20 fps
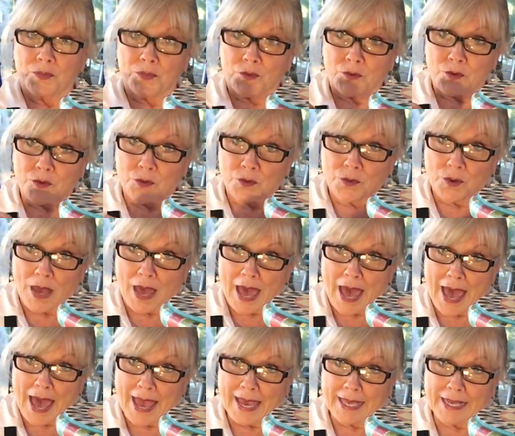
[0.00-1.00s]
through
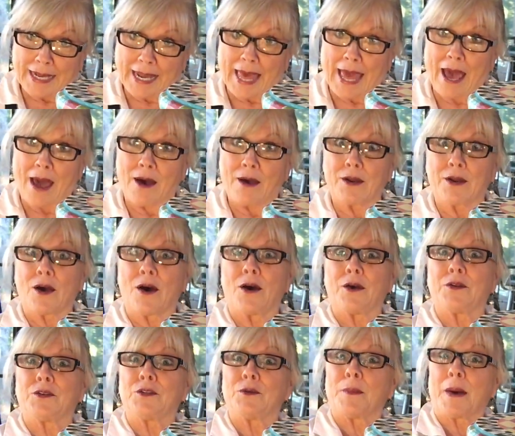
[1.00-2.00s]
iCloud
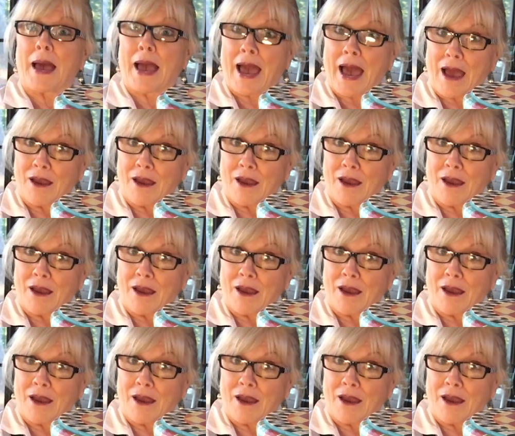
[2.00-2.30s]
onto my